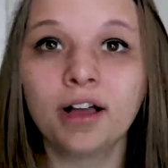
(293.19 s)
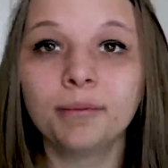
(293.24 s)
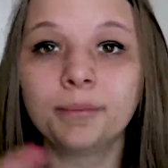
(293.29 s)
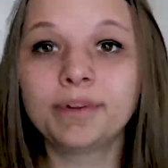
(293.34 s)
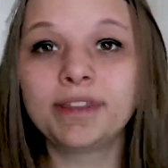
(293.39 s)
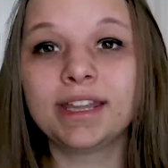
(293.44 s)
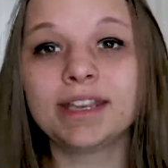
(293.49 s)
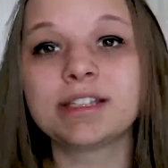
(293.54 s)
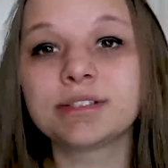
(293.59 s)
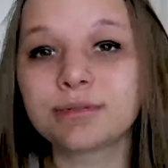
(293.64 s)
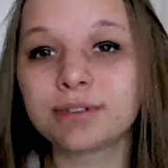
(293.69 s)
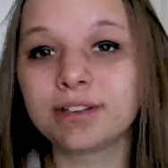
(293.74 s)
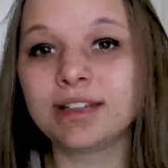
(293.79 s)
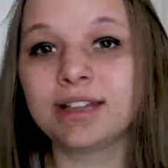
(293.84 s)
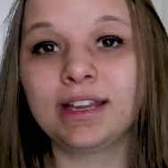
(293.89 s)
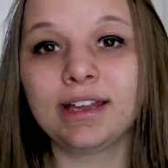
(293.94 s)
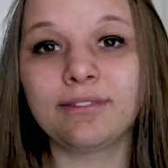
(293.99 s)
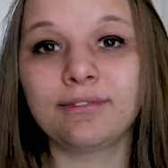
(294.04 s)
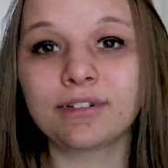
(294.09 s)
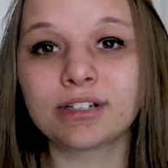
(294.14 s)
But that is
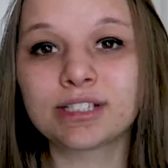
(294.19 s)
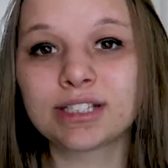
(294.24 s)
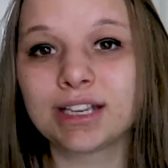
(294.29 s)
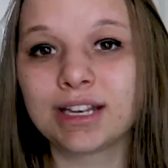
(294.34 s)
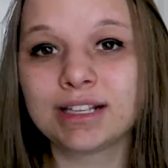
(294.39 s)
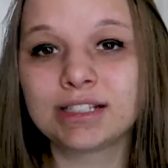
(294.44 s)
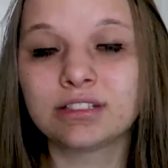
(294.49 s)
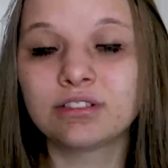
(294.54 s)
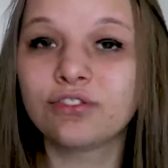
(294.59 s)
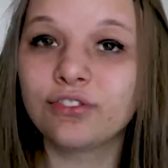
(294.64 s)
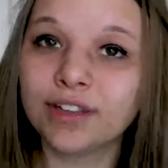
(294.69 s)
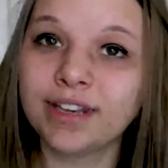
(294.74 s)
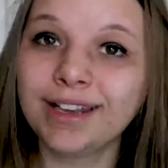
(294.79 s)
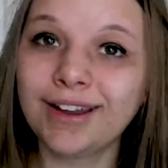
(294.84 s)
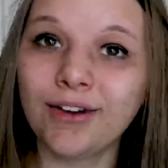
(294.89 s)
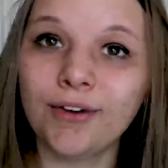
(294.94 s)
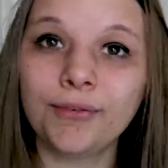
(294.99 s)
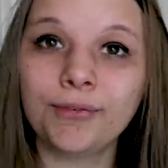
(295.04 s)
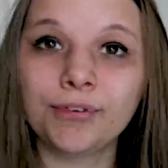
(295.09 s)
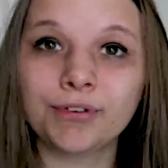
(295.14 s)
really it for today's
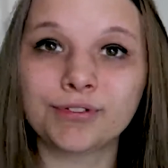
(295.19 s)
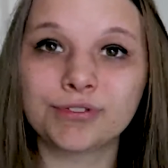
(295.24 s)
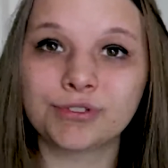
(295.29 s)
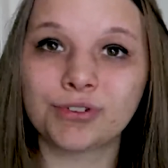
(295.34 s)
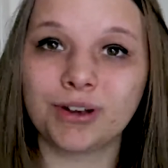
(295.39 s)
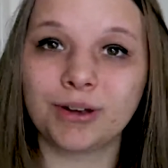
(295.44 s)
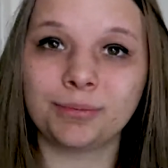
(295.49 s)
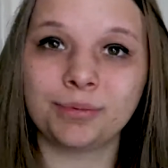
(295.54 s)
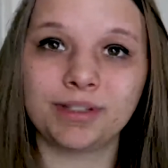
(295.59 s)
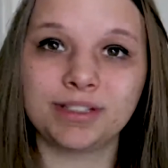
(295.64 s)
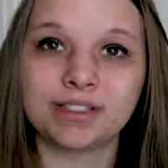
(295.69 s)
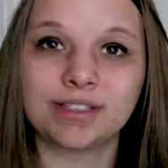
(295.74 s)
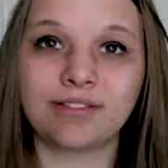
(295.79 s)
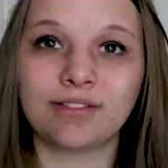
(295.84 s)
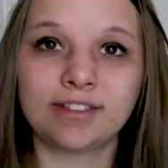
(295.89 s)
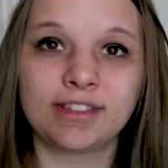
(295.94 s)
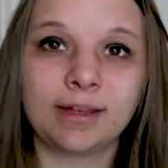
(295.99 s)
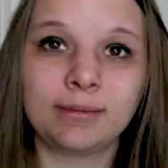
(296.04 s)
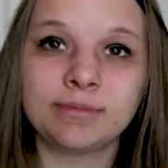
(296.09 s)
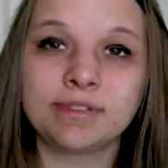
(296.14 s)
video. If you enjoyed it, please give
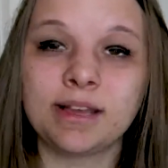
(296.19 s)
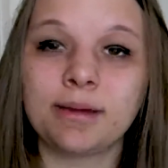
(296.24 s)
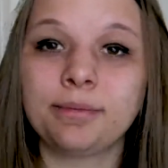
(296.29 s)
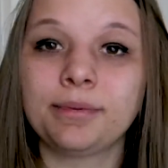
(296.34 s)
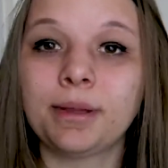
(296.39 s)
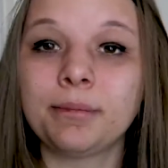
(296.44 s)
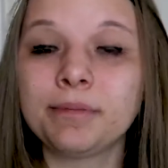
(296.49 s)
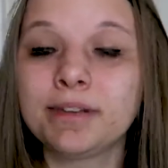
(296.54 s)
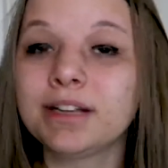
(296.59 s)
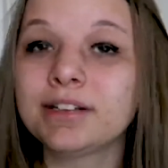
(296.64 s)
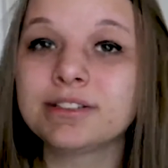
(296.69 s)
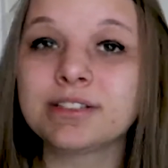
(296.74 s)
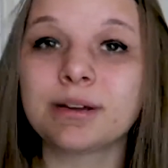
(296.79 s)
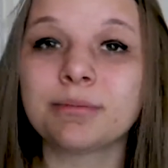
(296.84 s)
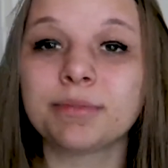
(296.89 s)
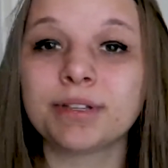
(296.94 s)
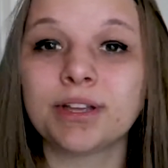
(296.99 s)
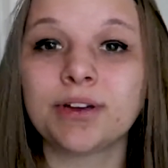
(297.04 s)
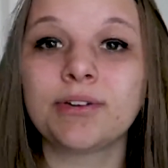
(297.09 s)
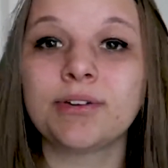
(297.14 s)
it a thumbs up. Let me know
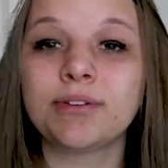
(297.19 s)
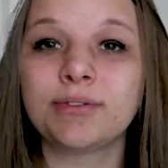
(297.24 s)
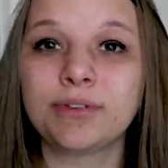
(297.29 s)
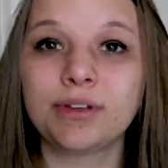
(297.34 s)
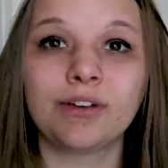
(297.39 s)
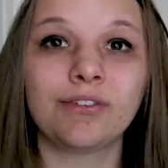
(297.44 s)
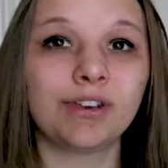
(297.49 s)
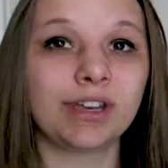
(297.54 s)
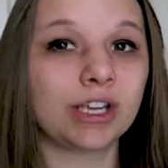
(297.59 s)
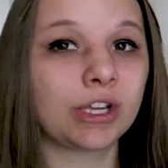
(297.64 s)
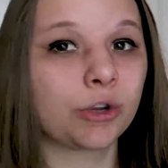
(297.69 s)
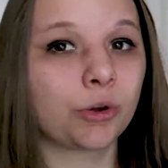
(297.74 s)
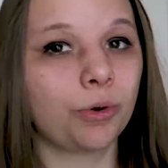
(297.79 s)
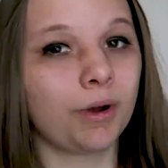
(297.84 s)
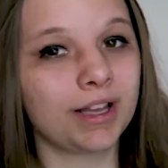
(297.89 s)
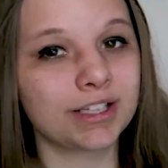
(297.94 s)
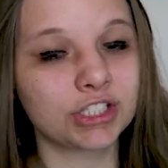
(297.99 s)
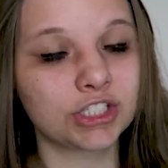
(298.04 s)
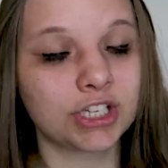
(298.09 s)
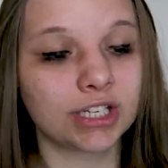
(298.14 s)
down below if you have any
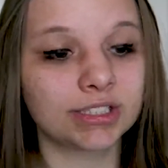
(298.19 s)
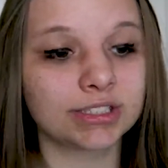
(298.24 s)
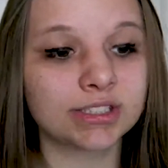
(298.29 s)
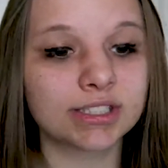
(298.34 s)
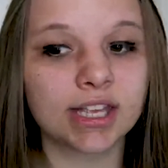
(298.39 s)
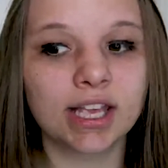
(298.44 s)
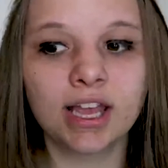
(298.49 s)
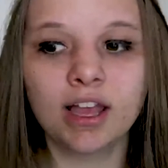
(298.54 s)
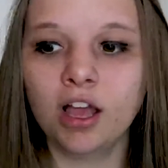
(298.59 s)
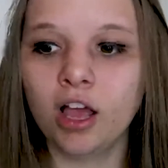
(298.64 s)
questions.